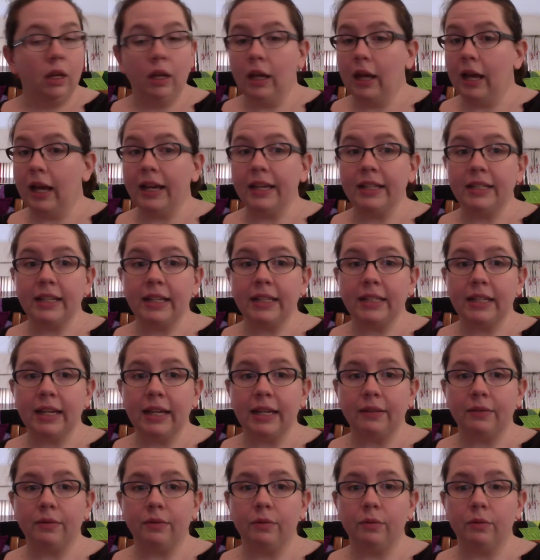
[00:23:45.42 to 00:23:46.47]
I guess that's it.
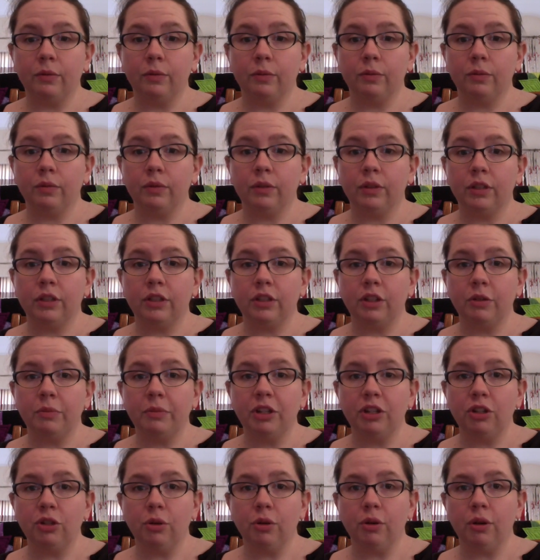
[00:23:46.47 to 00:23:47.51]
It's going to be a
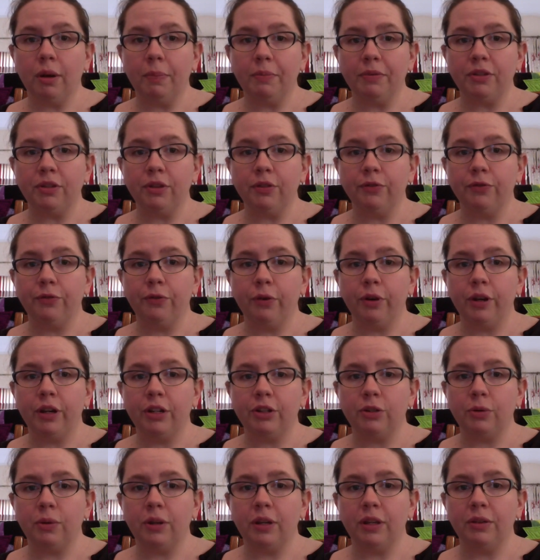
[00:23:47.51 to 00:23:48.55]
shorter episode for you,
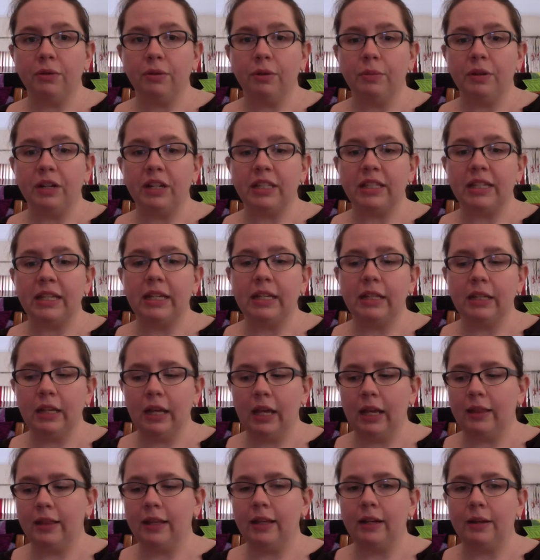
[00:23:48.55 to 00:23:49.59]
23 minutes in,
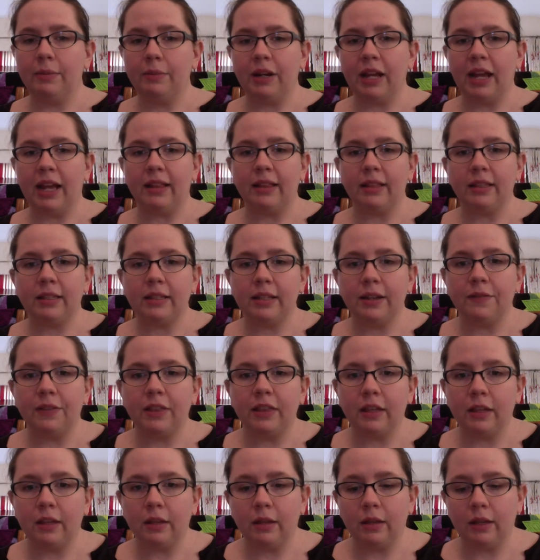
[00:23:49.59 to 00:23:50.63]
and then I'm going to add the stuff
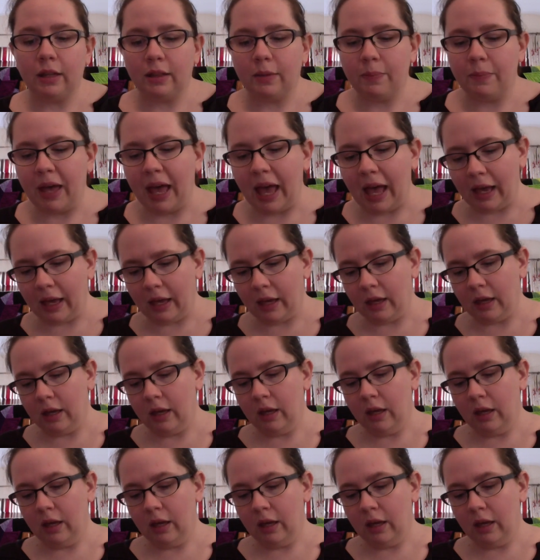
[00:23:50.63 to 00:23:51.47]
at the back,